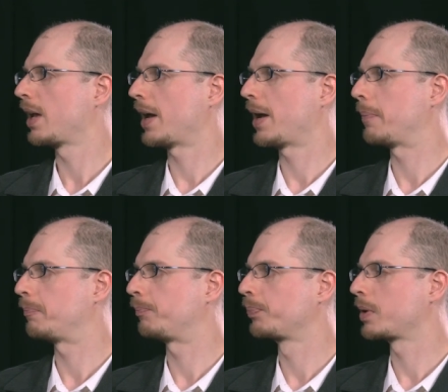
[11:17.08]

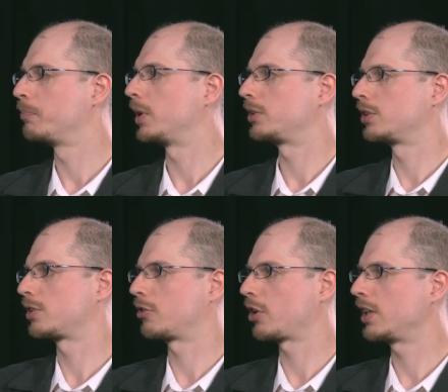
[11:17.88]
Um, much
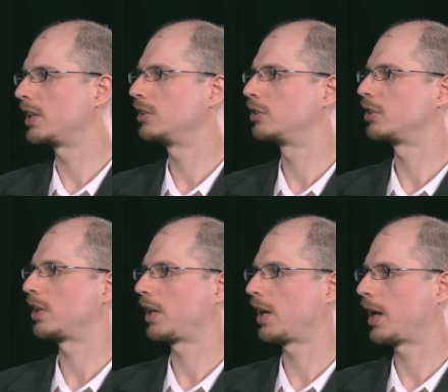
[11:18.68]
as the Chinese
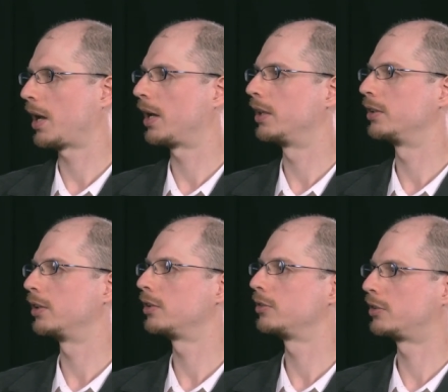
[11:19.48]
uh,
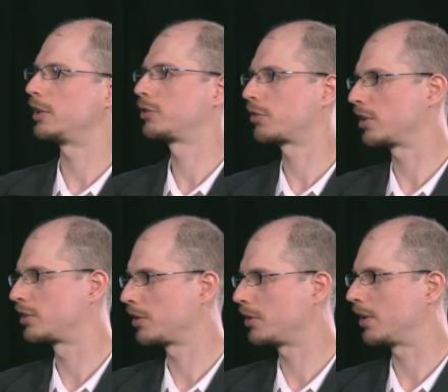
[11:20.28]

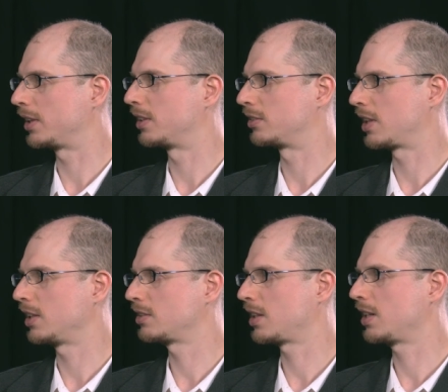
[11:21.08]
distrust the United
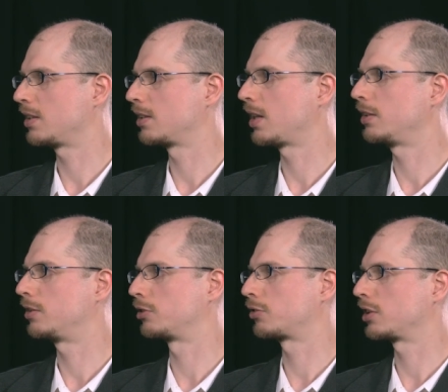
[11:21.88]
States, they, they
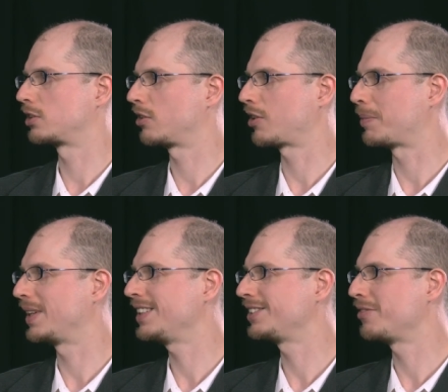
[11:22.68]
distrust the
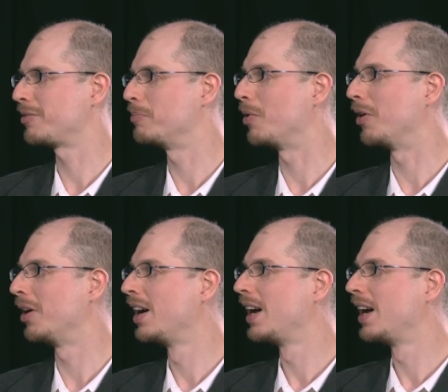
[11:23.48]
Japanese even more